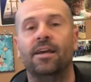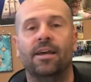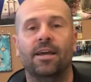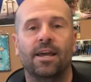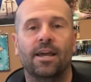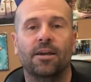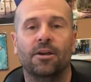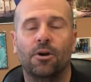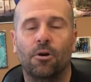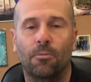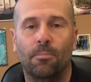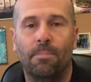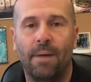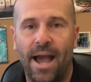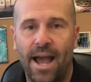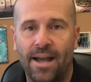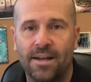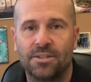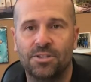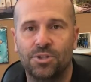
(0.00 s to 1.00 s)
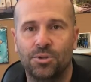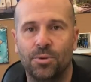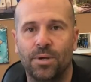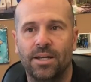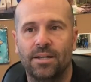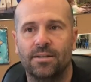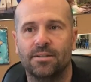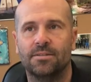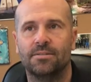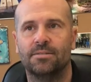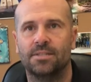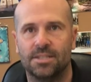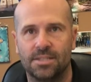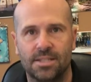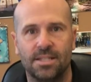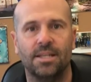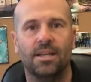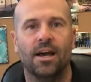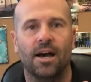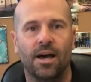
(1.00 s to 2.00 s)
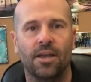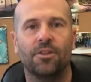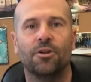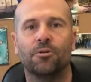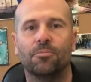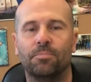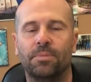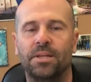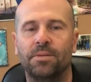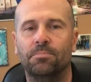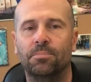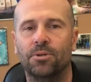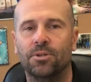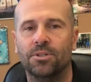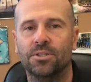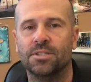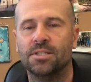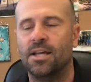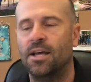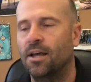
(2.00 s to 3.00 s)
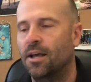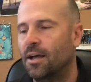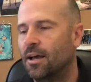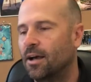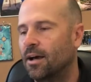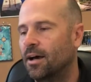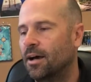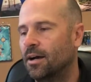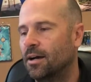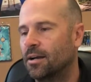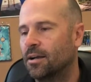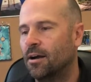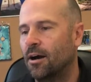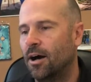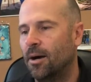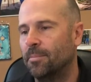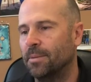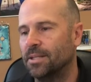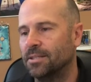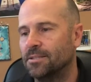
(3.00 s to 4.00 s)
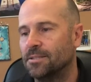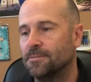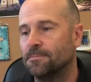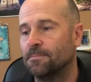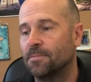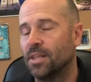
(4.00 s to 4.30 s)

and go back to it to see other people's comments.